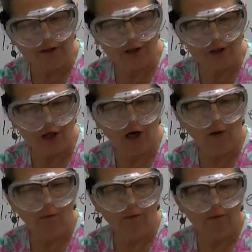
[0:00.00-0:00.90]
to
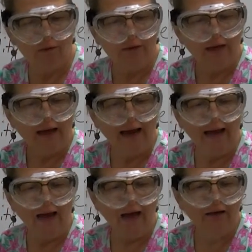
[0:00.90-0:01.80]
show.
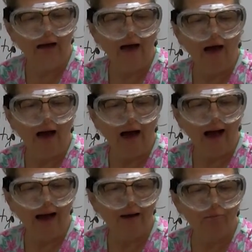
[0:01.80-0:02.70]
And
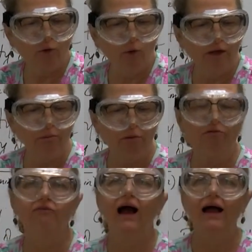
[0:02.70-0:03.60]
I am going to
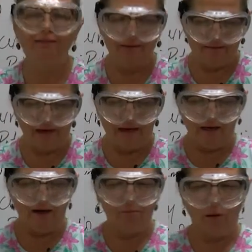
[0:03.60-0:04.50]
provide the
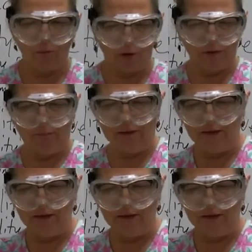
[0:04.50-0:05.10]
data, but we're going to be